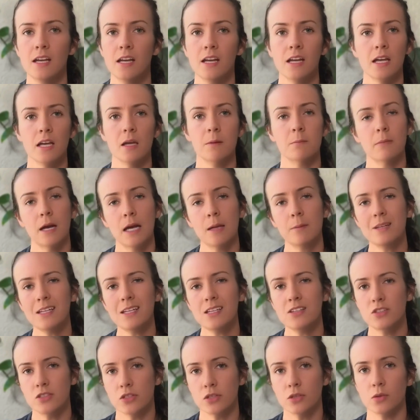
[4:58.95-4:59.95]
it might be
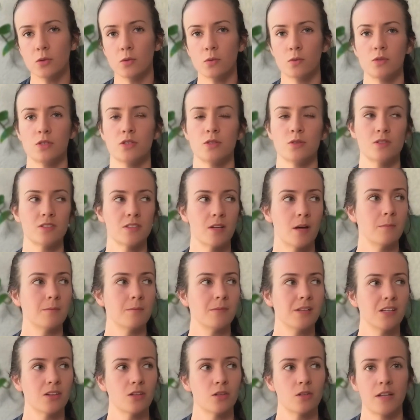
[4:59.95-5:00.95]
due to some
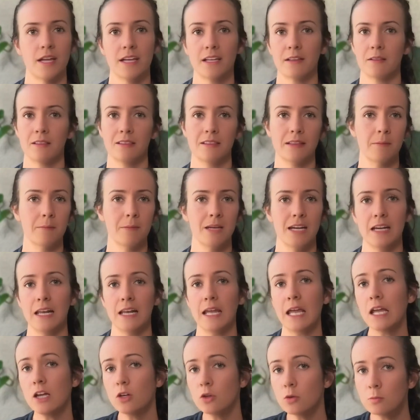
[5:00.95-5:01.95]
either like limited
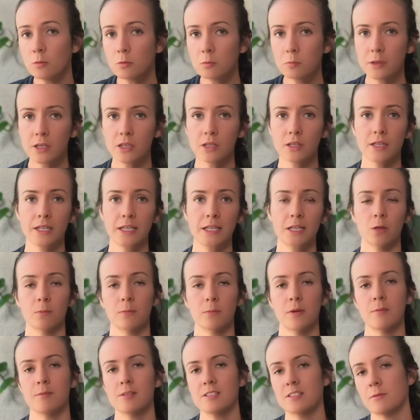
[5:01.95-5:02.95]
ankle mobility or
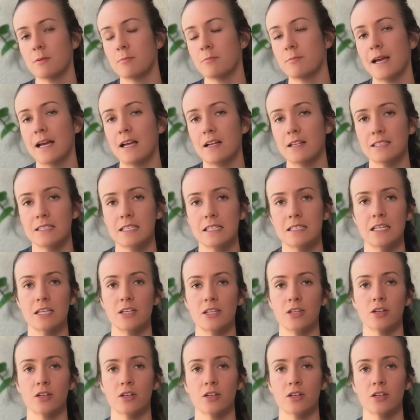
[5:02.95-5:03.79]
maybe some imbalances in your